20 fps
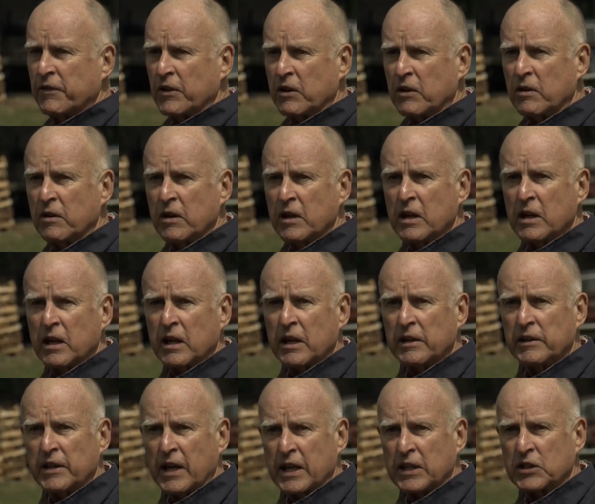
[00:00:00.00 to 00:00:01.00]
of your
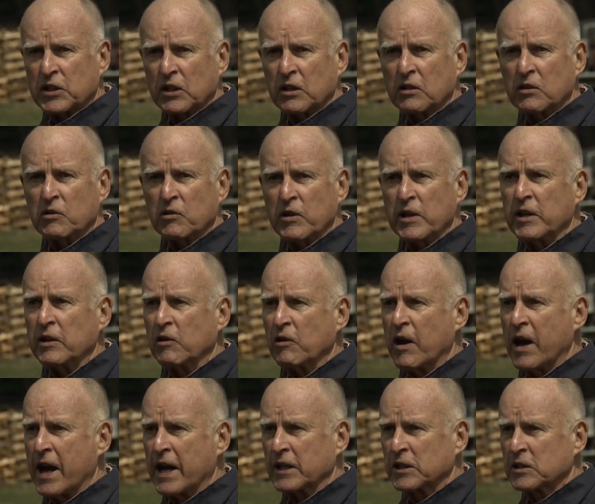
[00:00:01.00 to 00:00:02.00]
nice little green
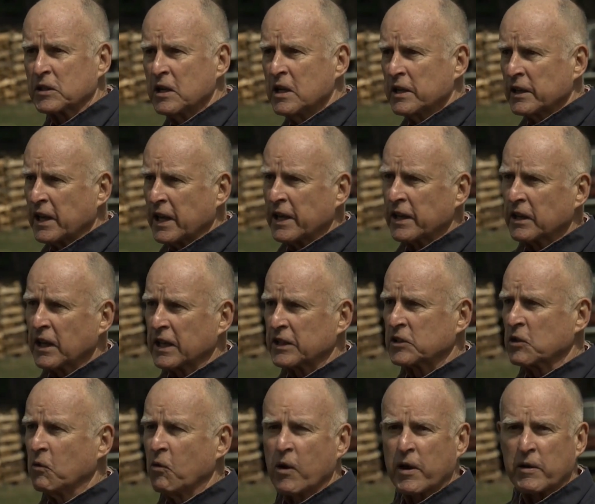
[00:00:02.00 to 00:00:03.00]
grass getting
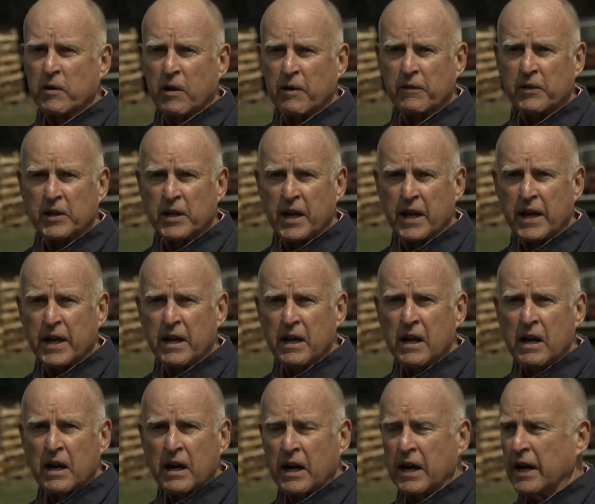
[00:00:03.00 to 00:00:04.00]
lots of water every day,
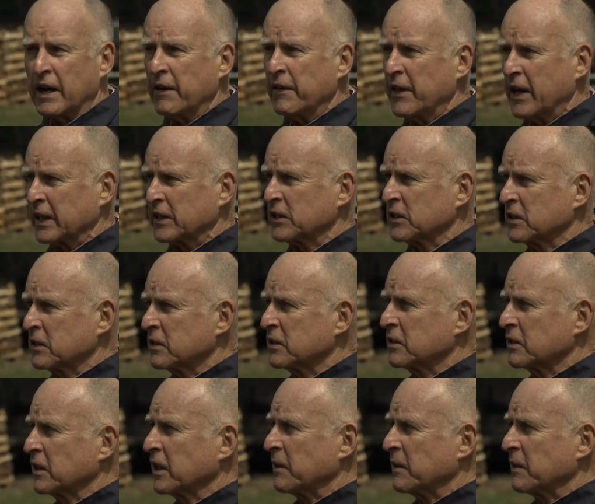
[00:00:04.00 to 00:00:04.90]
uh, that's